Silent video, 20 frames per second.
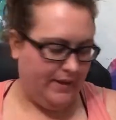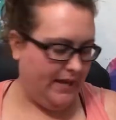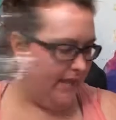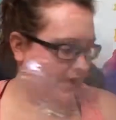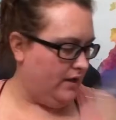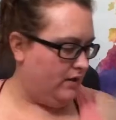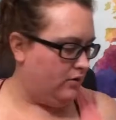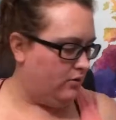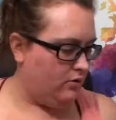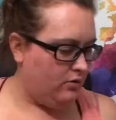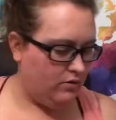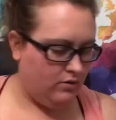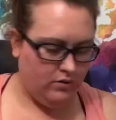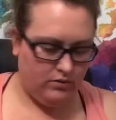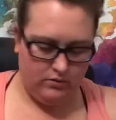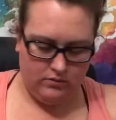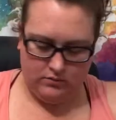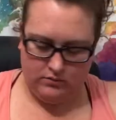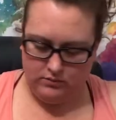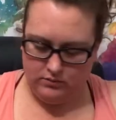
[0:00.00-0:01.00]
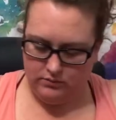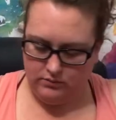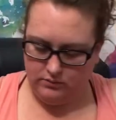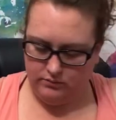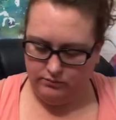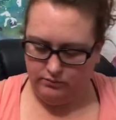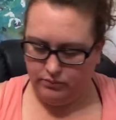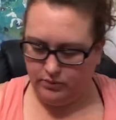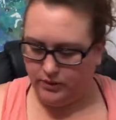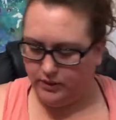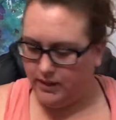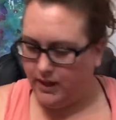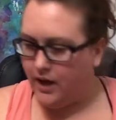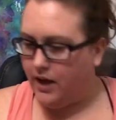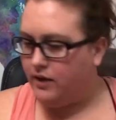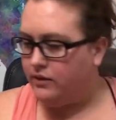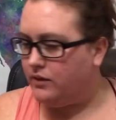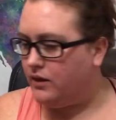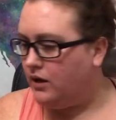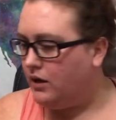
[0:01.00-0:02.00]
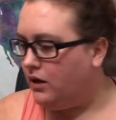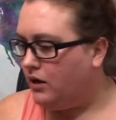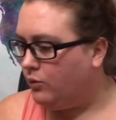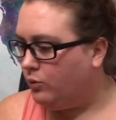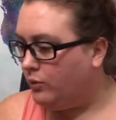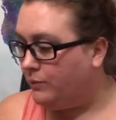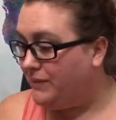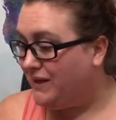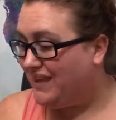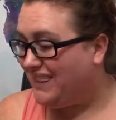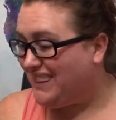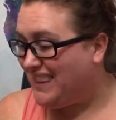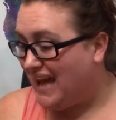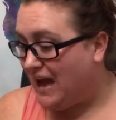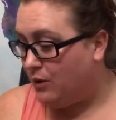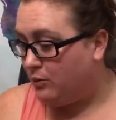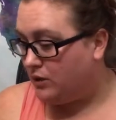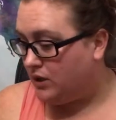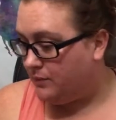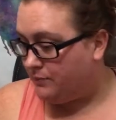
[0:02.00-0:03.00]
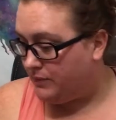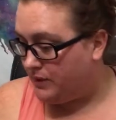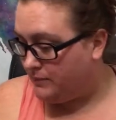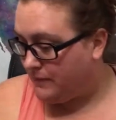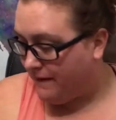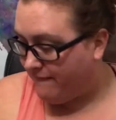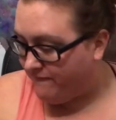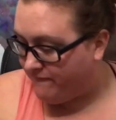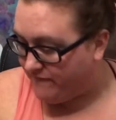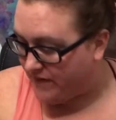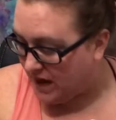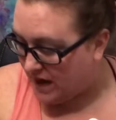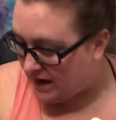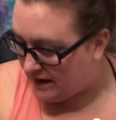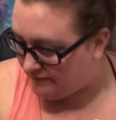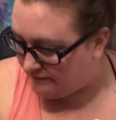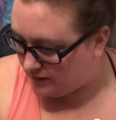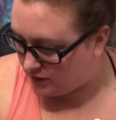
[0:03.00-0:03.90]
panel, put that there. We'll pick that one up in about 5